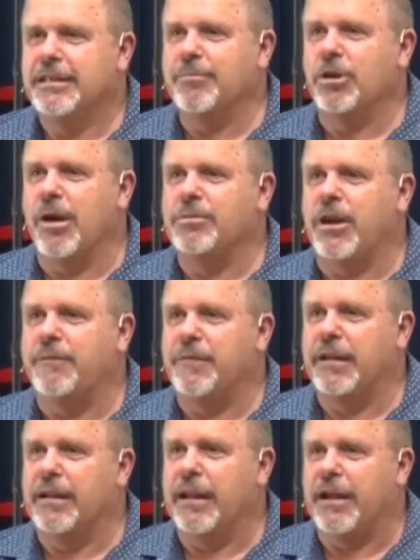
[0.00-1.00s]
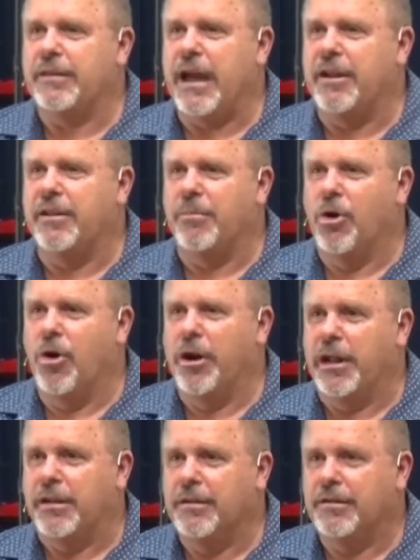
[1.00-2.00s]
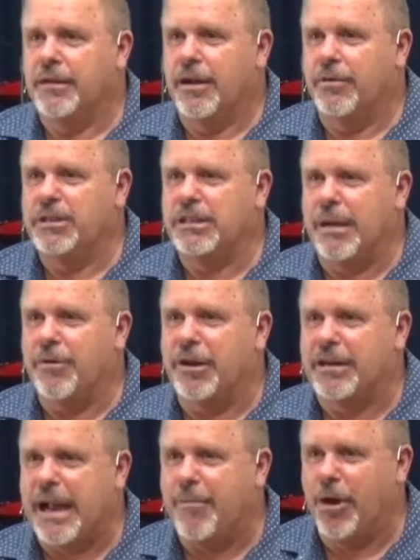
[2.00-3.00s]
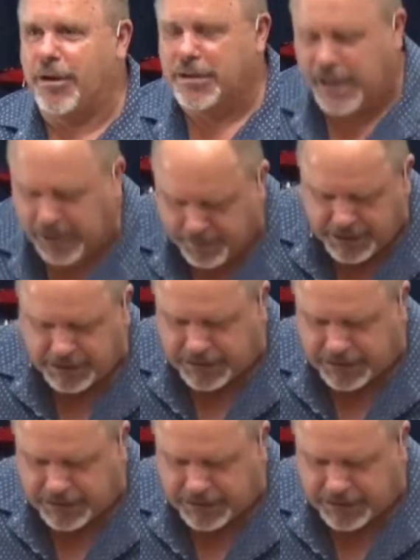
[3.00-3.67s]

Sometimes I feel like that in the morning wish somebody had come along and kicked me.